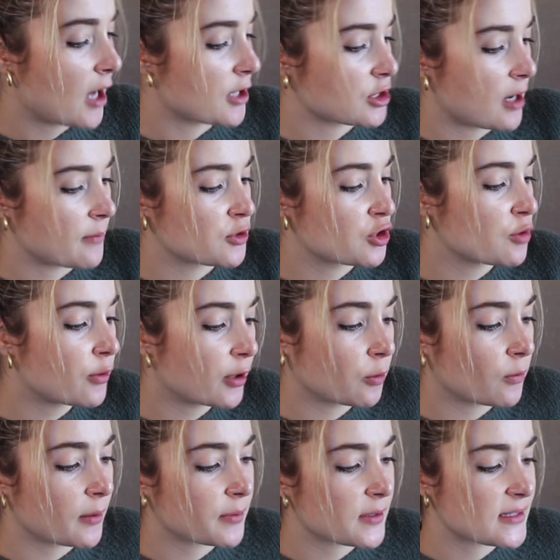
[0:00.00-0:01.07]
gosh, I'm
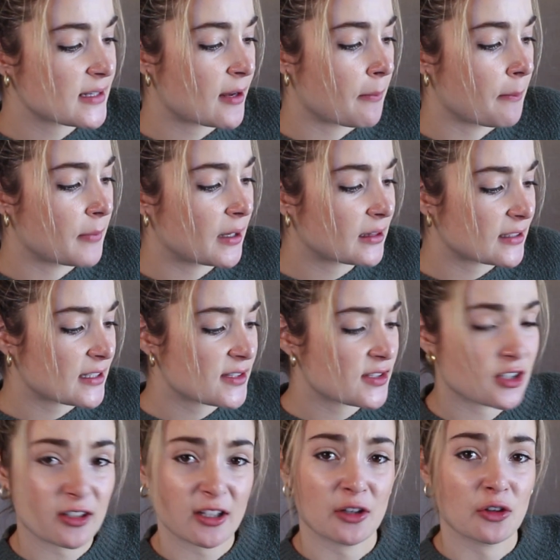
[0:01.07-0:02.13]
2.1% Middle
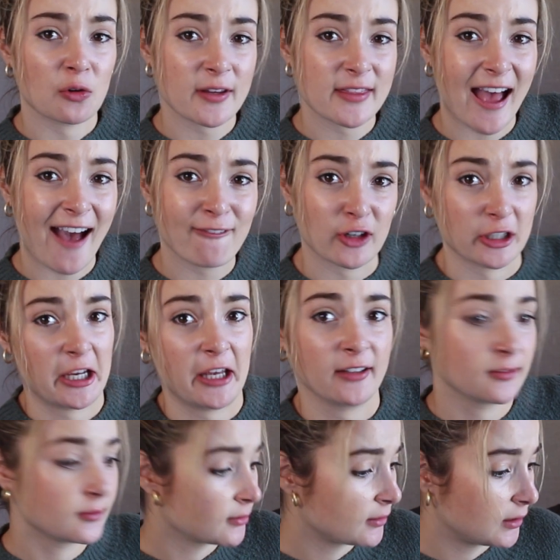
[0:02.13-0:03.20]
Eastern and North
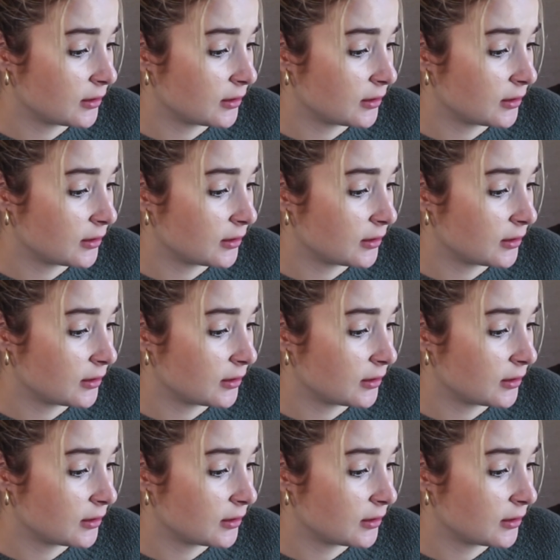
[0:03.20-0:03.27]
African.